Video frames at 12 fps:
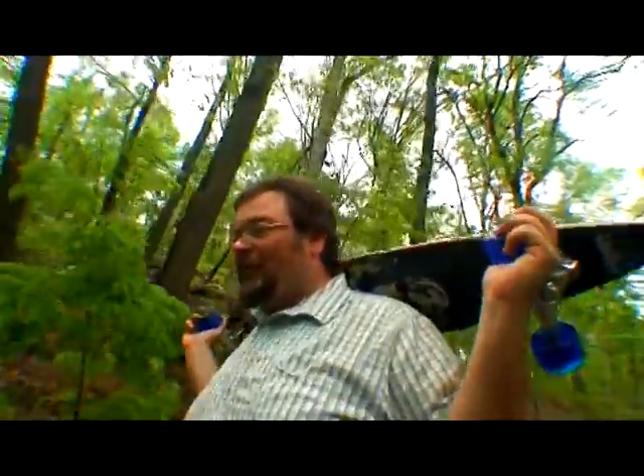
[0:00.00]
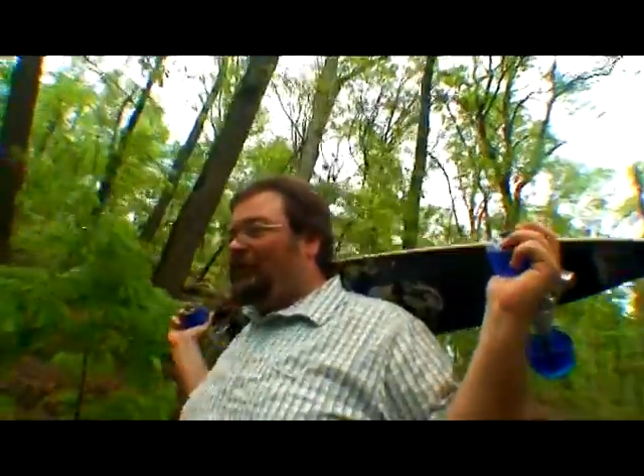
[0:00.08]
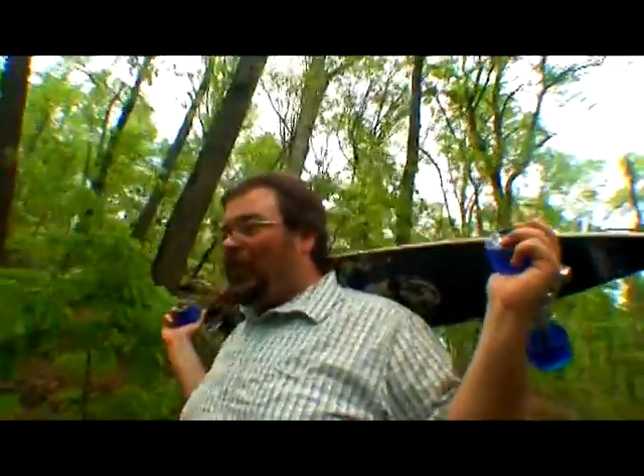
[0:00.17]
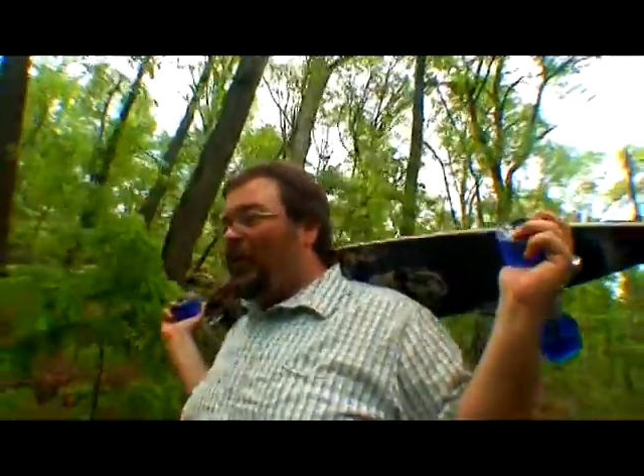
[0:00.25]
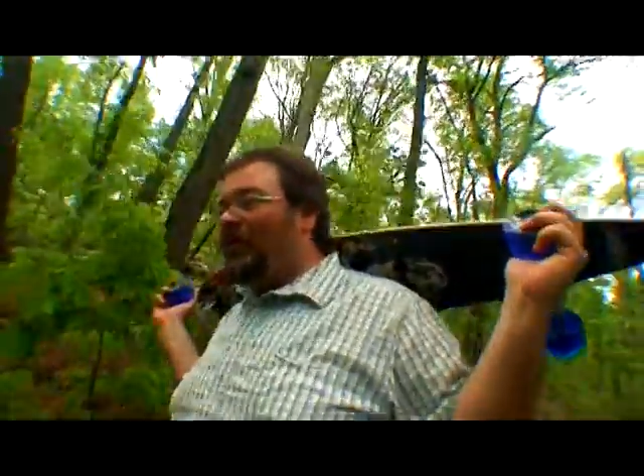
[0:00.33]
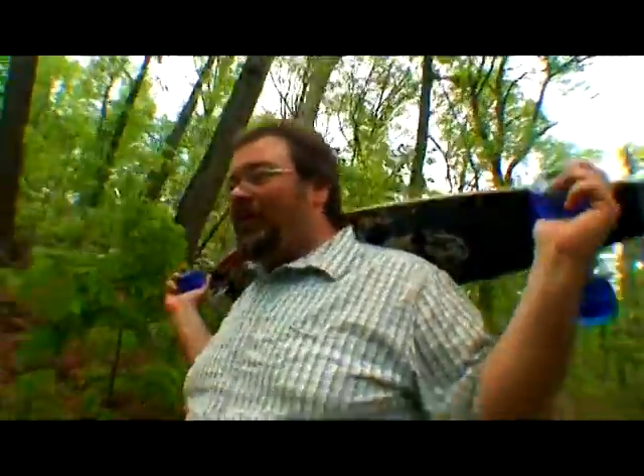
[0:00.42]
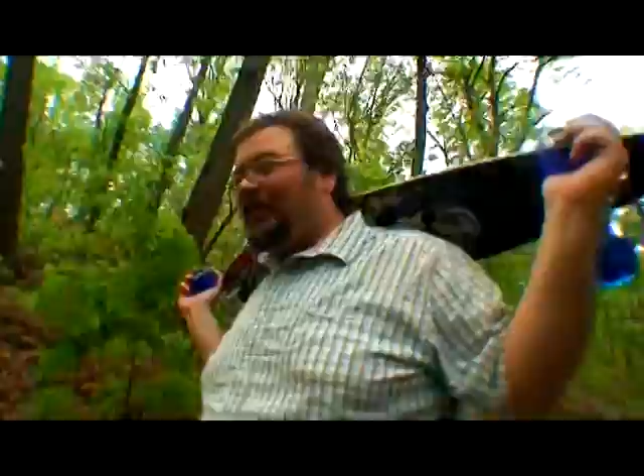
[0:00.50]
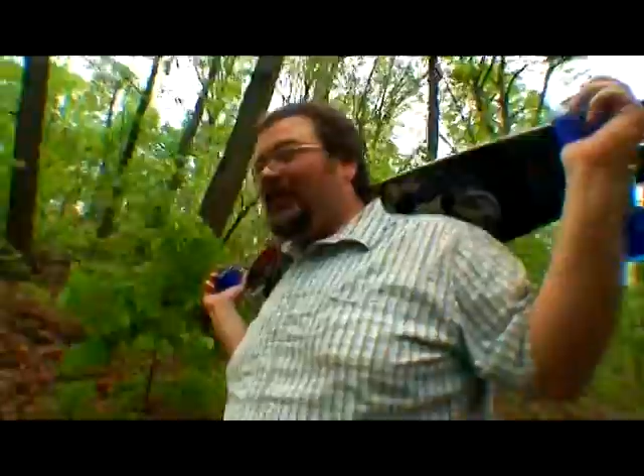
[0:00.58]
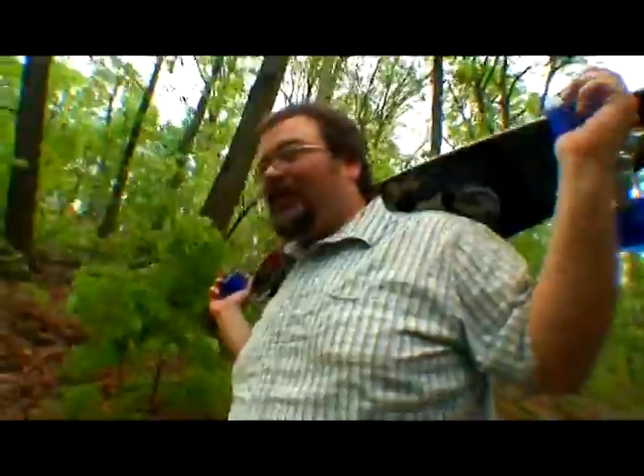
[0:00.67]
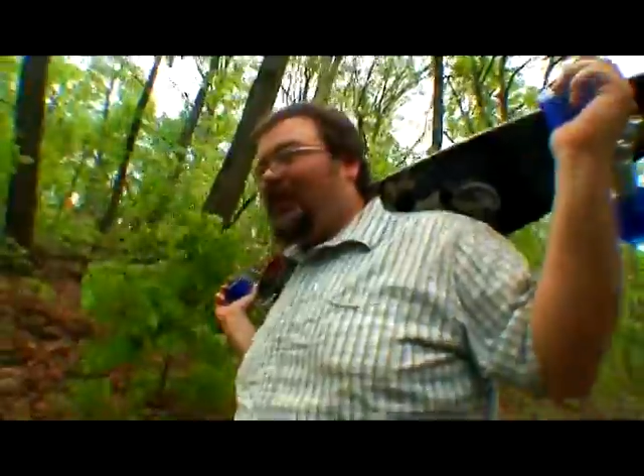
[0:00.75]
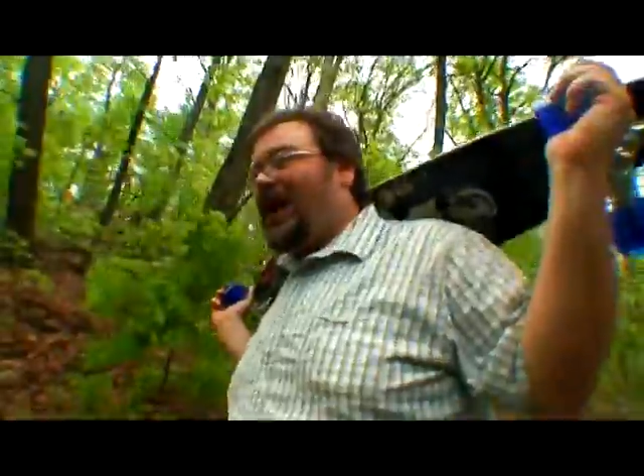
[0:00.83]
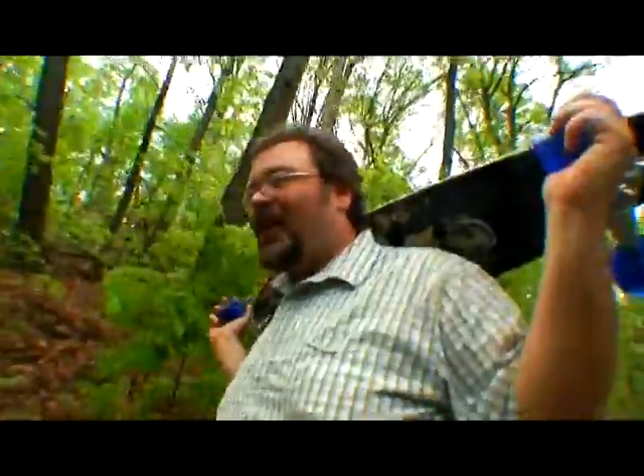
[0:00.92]
Boom, a
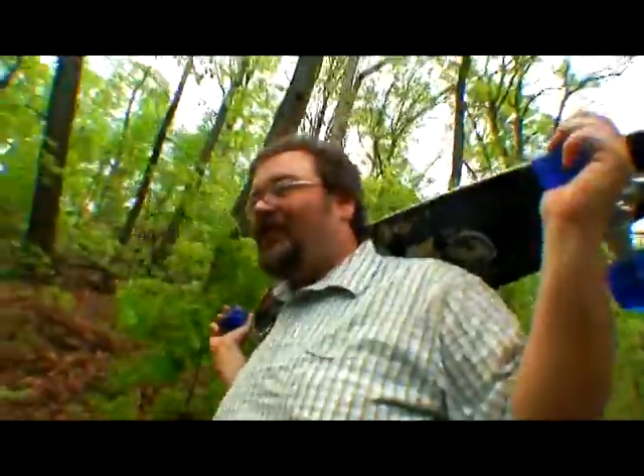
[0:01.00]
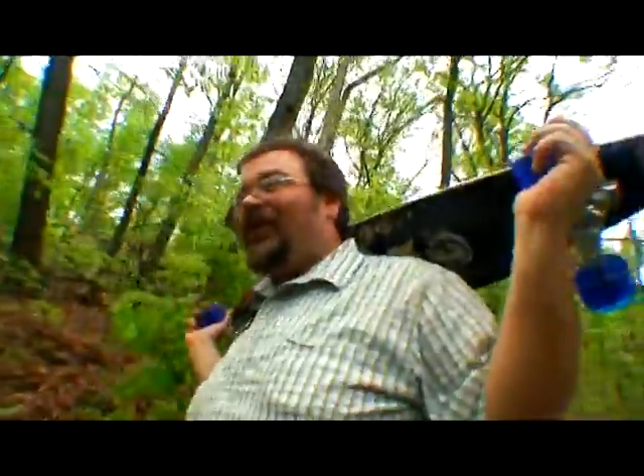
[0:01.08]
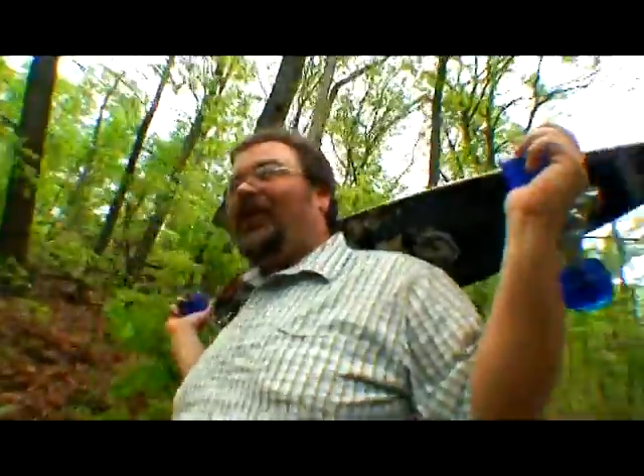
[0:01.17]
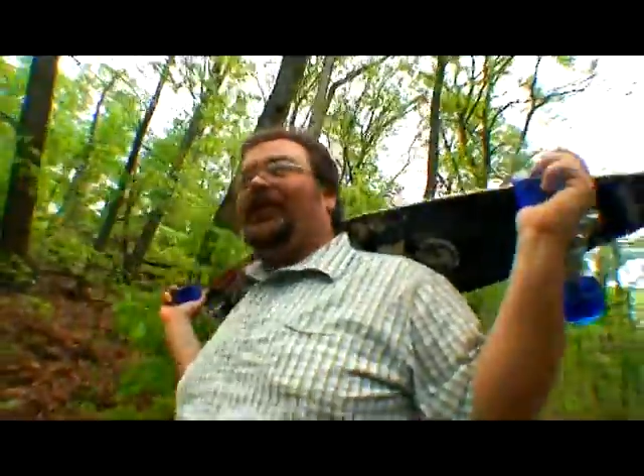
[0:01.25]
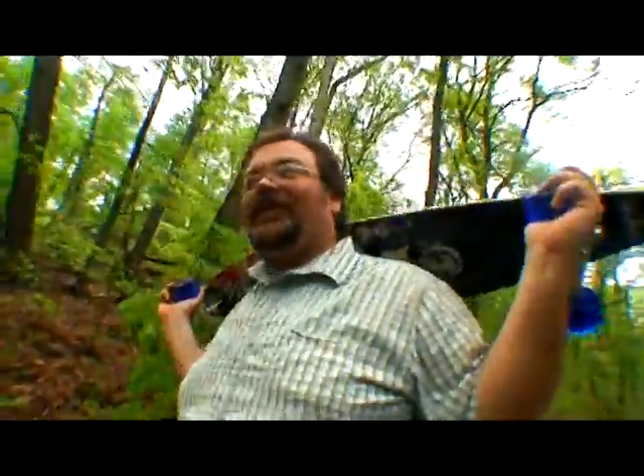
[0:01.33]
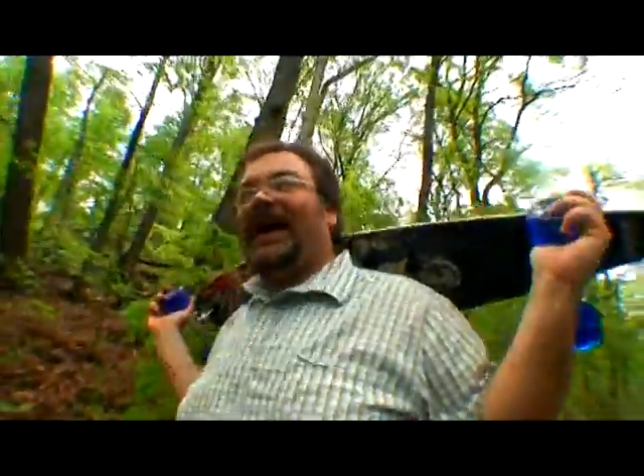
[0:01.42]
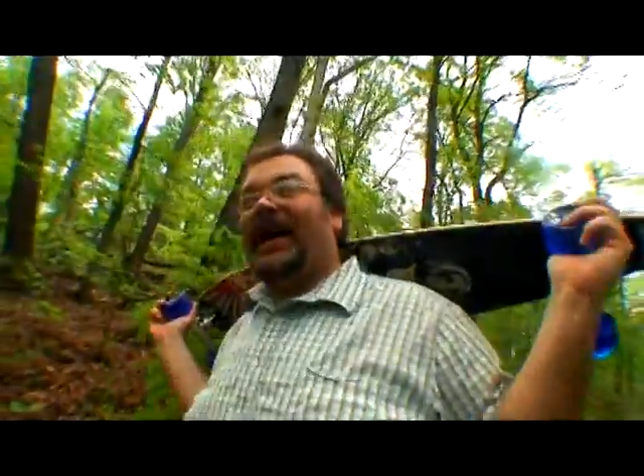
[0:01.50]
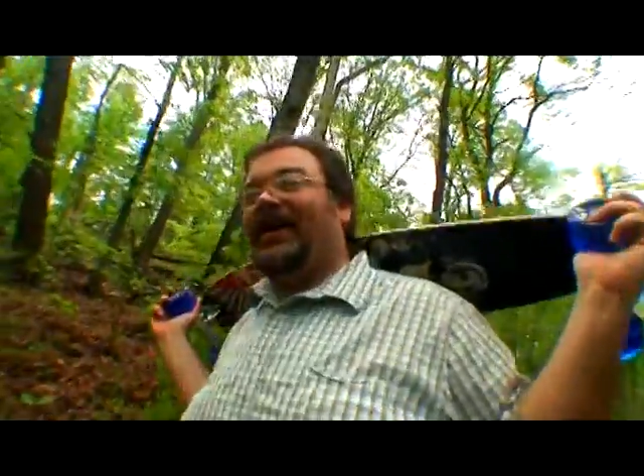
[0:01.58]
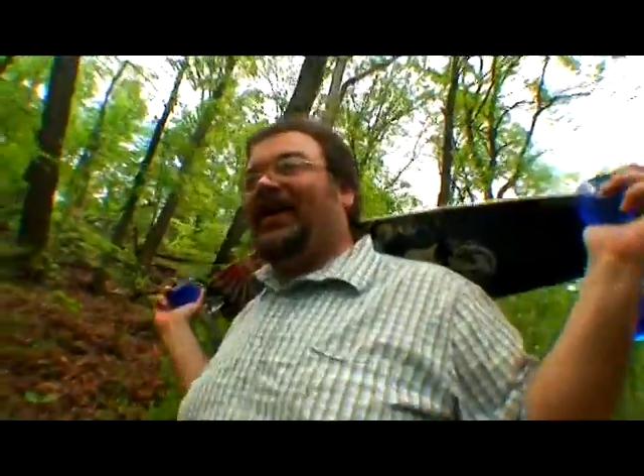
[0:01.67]
big rock falls out,